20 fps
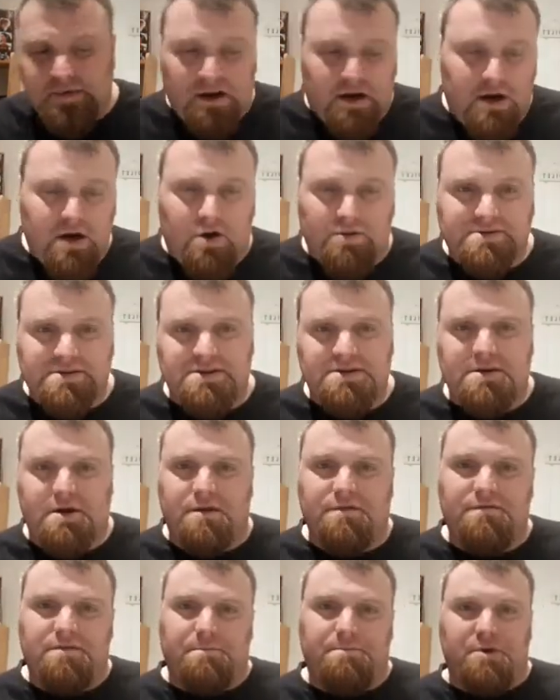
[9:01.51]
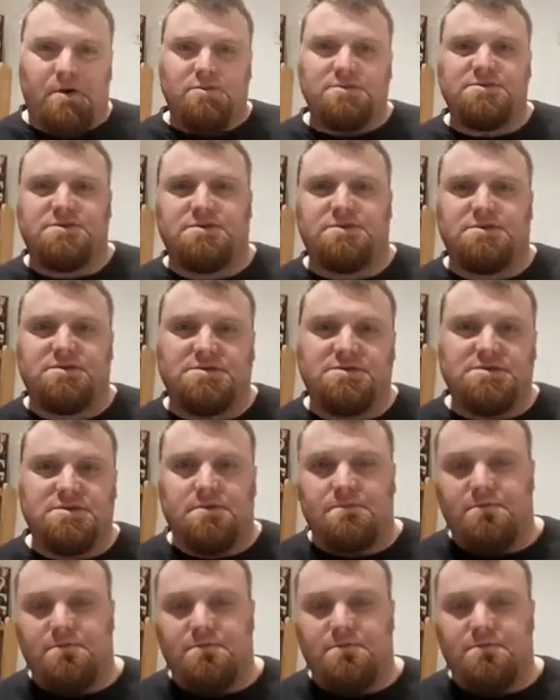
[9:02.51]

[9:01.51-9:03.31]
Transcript: I opted to go for the bolters